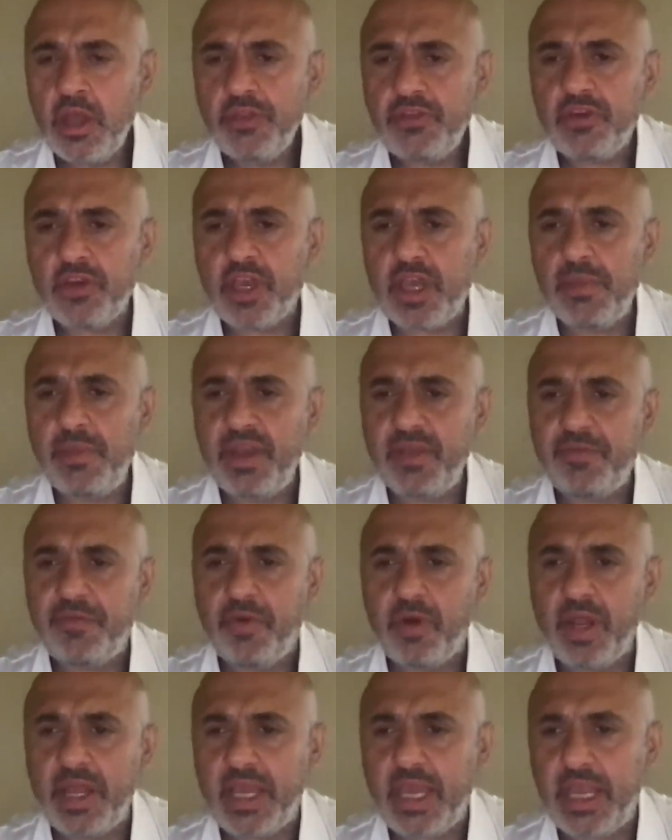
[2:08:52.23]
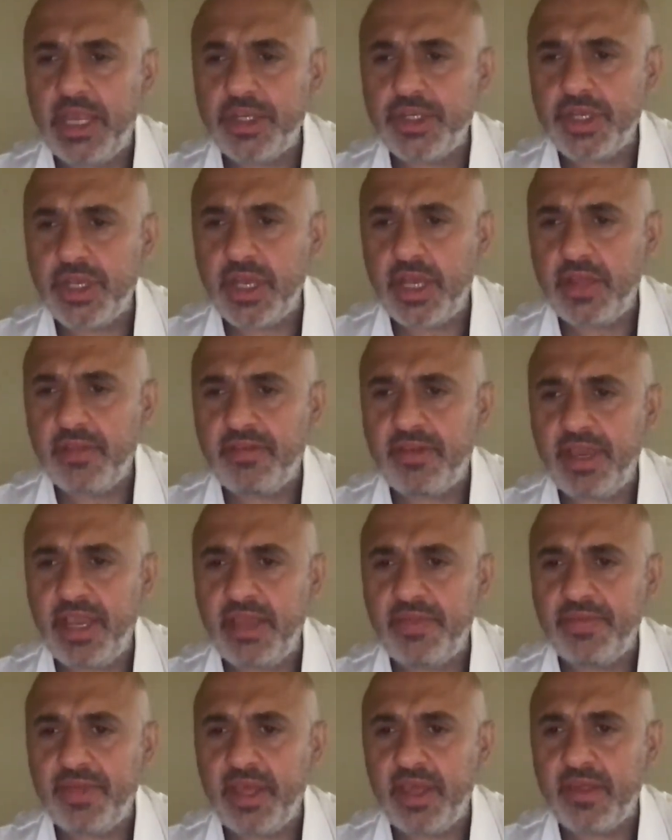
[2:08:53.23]
to commit fornication and to
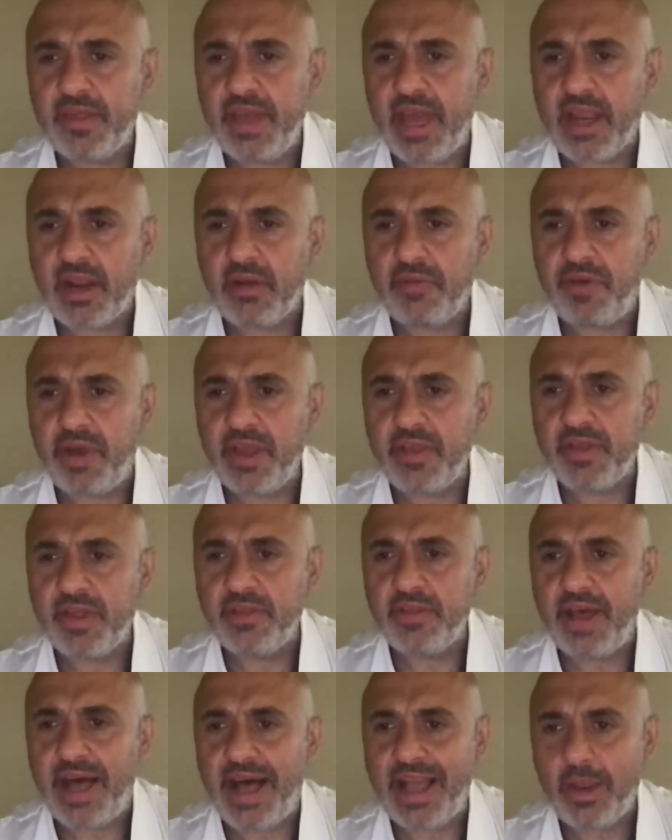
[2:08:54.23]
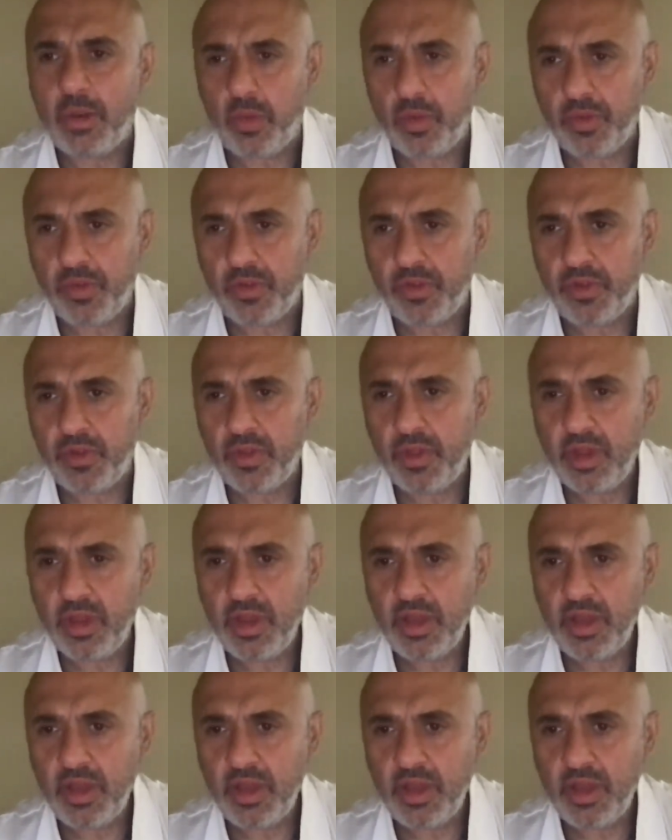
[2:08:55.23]
eat things sacrificed unto idols.